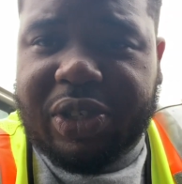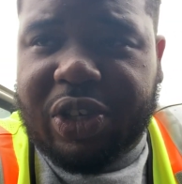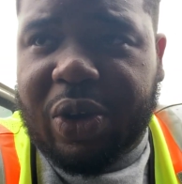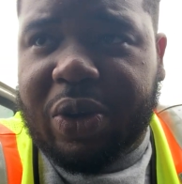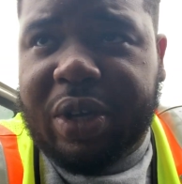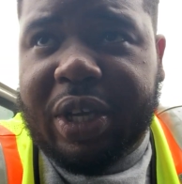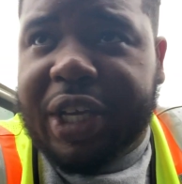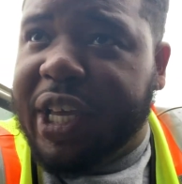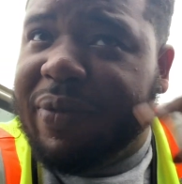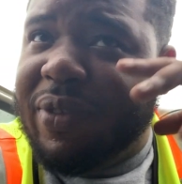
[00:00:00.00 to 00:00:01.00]
So
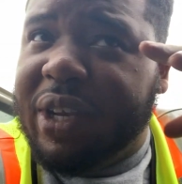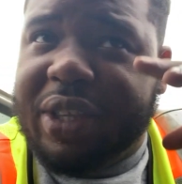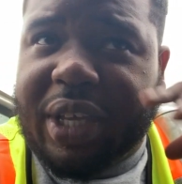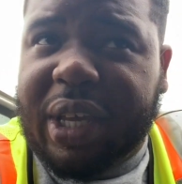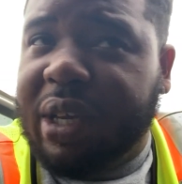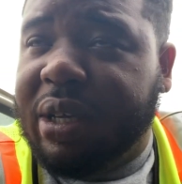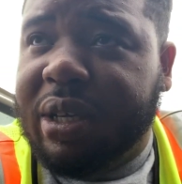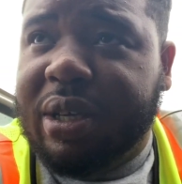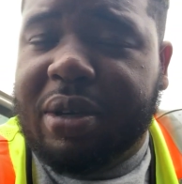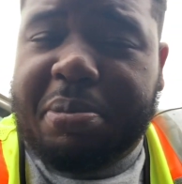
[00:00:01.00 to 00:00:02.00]
if anything,
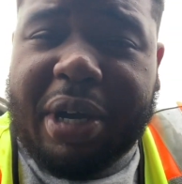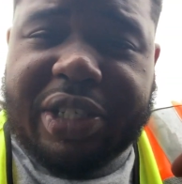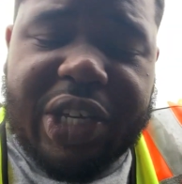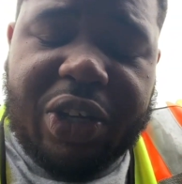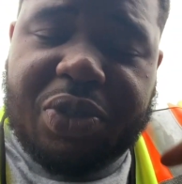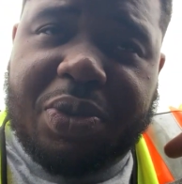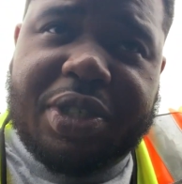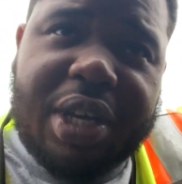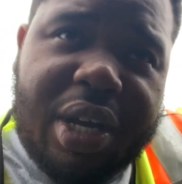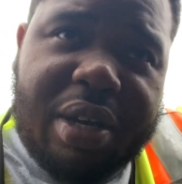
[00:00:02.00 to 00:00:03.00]
my sales was
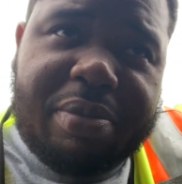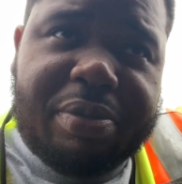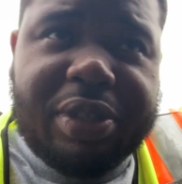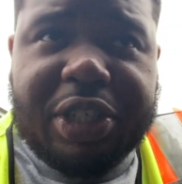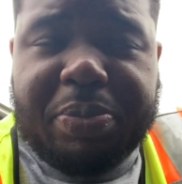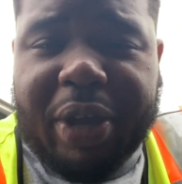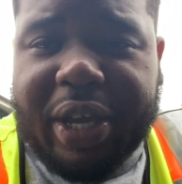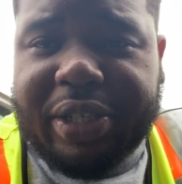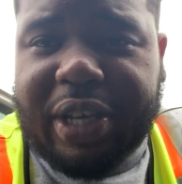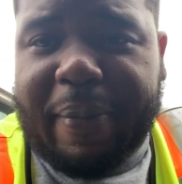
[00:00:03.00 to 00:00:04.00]
up this
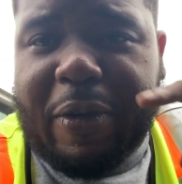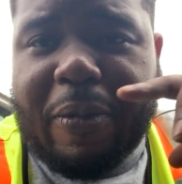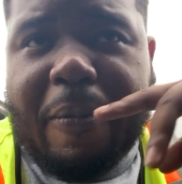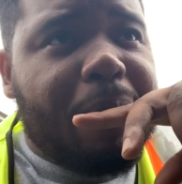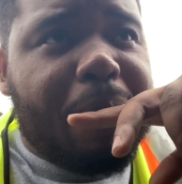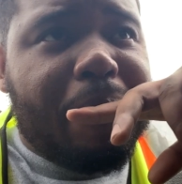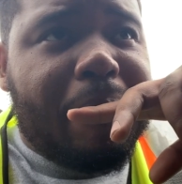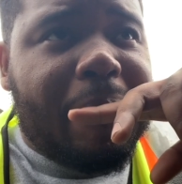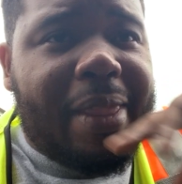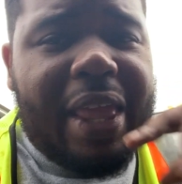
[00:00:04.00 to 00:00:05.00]
past summer,
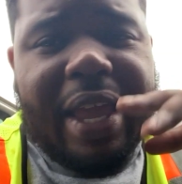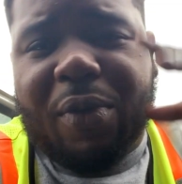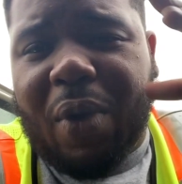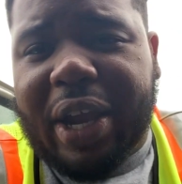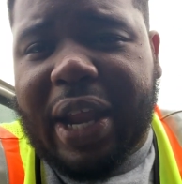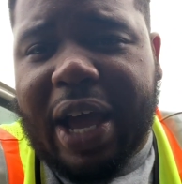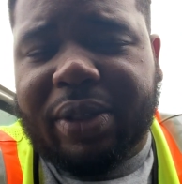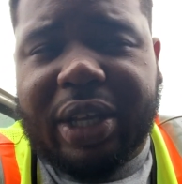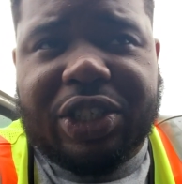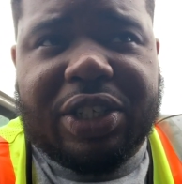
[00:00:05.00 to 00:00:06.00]
and right now
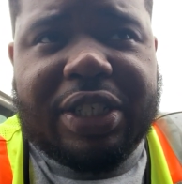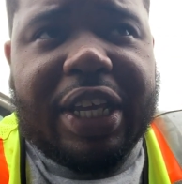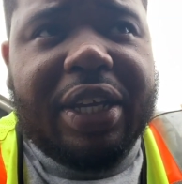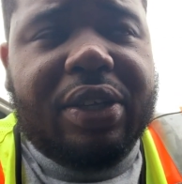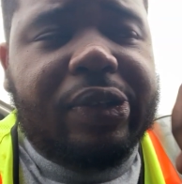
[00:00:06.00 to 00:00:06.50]
they just steady.